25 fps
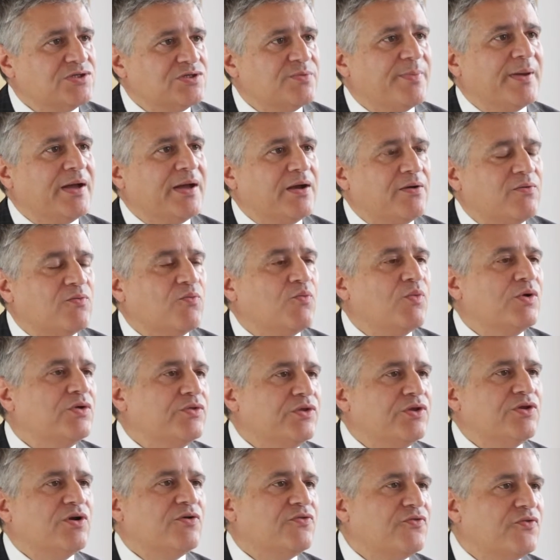about will
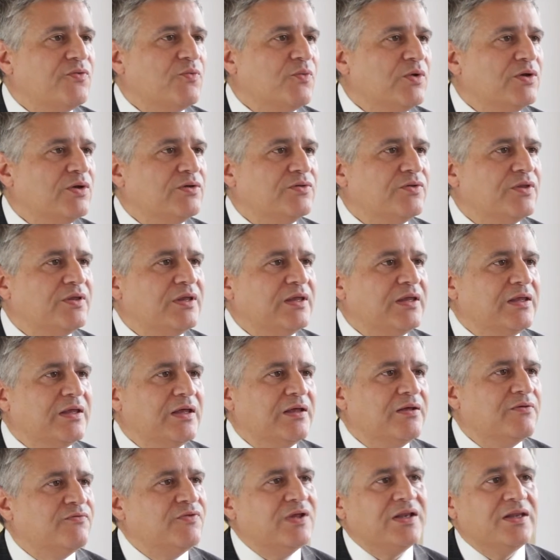
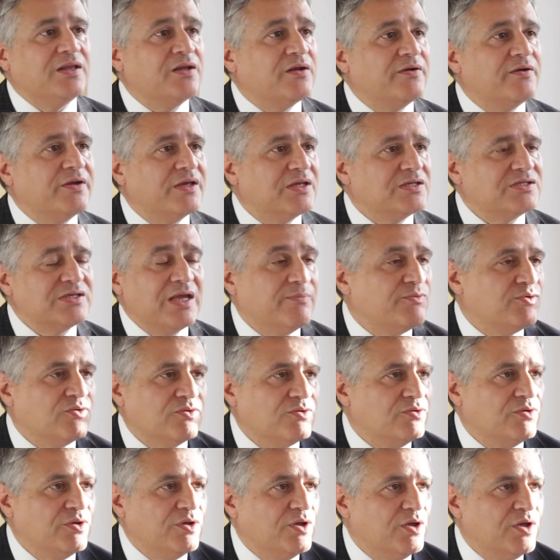the vendor accept
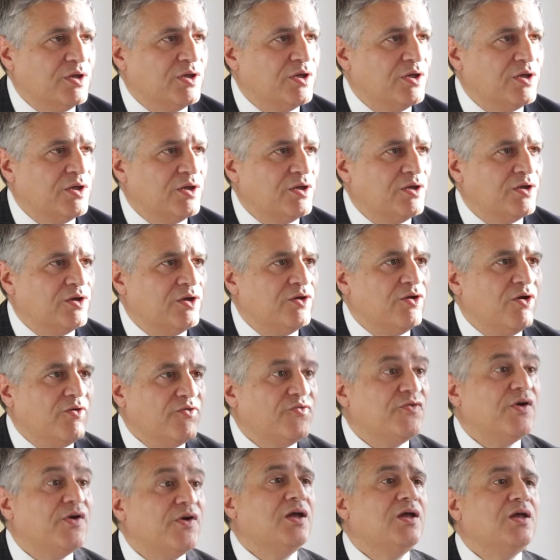an
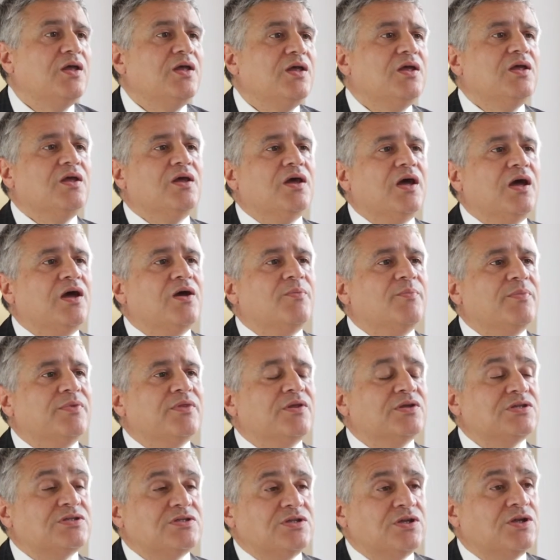offer.
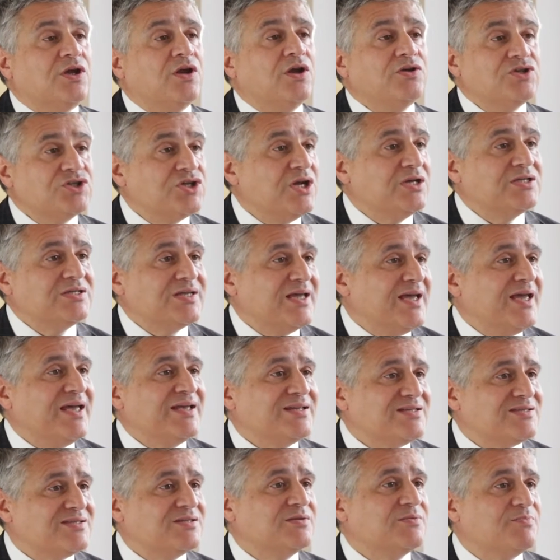The negotiator
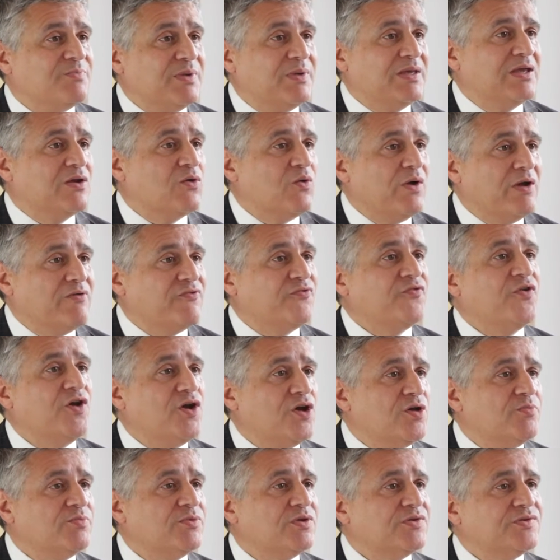has to be quite
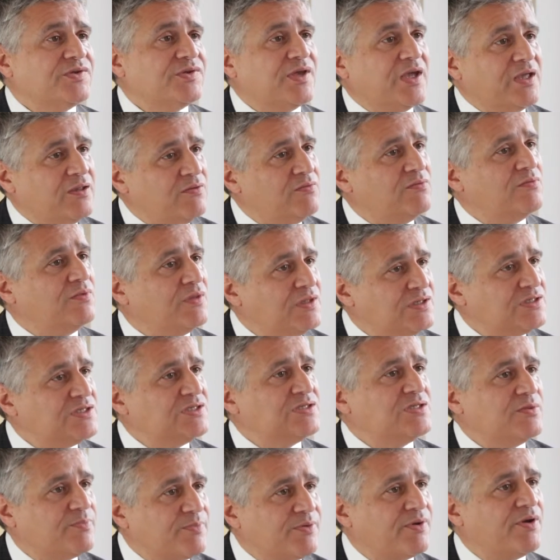firm to say this
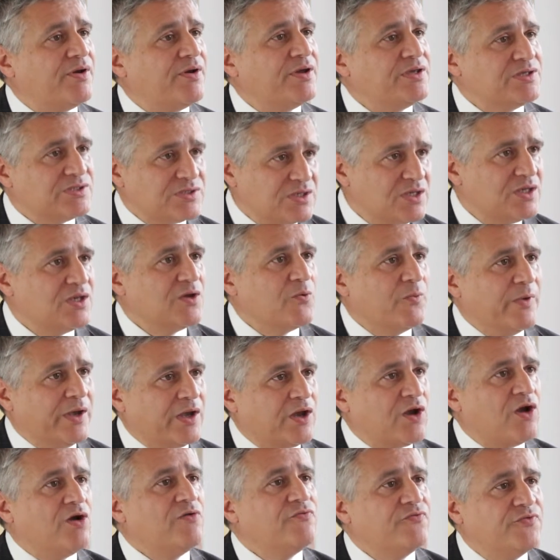is the price, we're
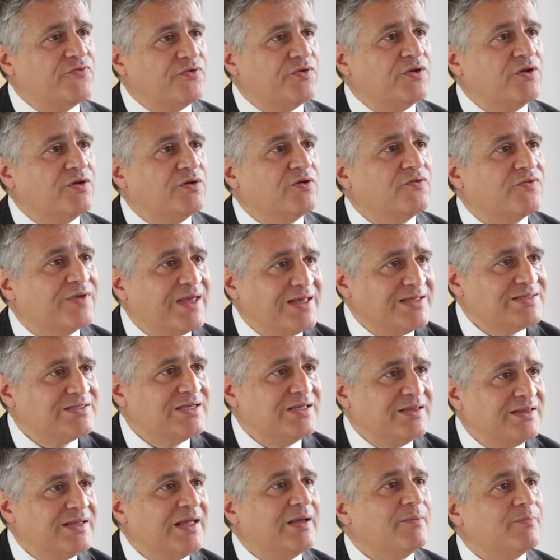confident of
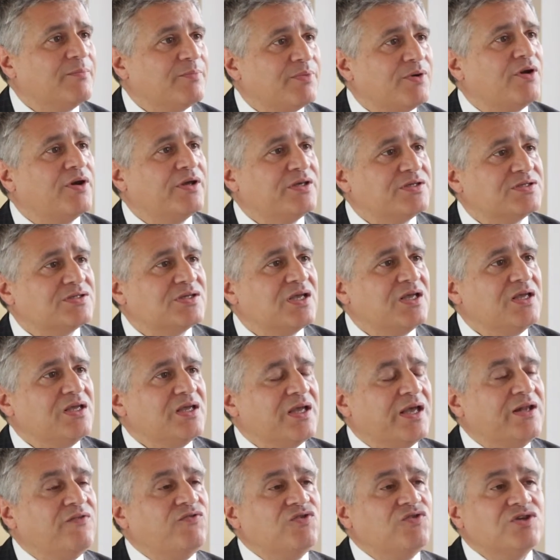getting that price.
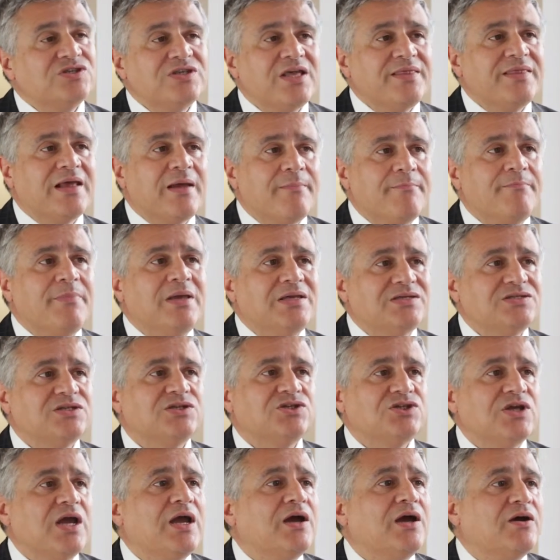And if you send that
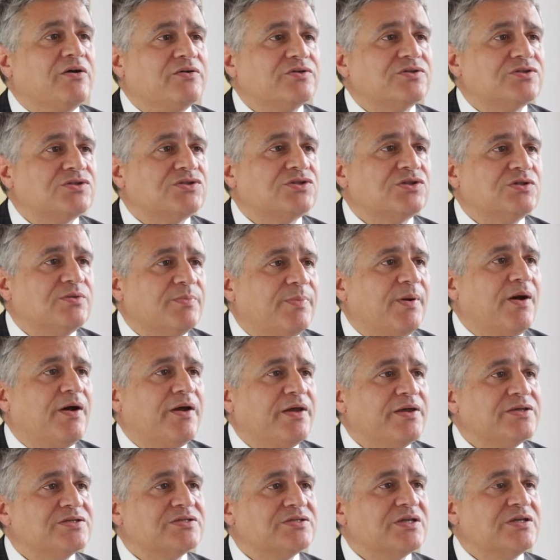message out to the
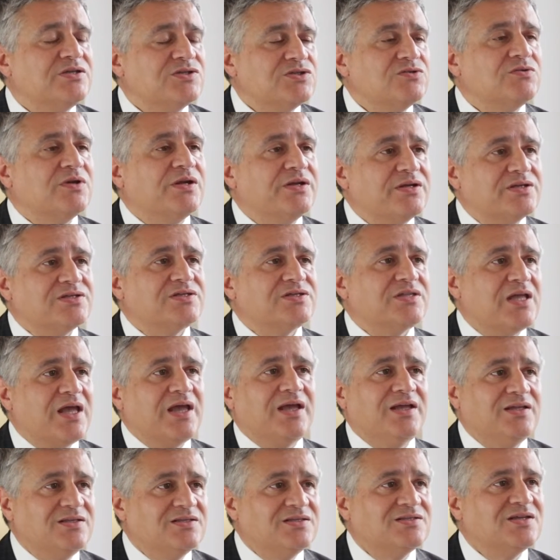buyers, they soon
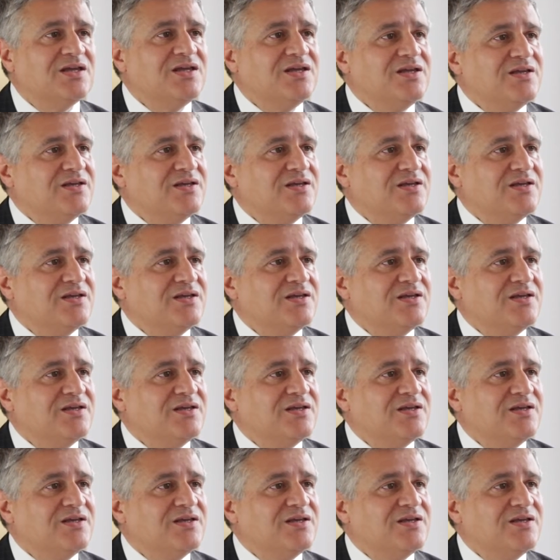understand